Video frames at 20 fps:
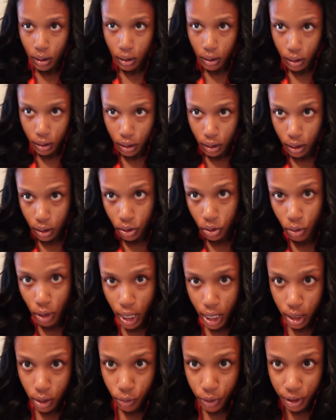And then you
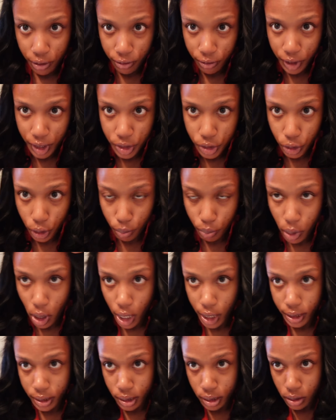kind of want to fix your
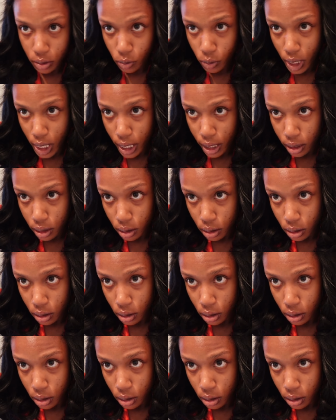parts as well.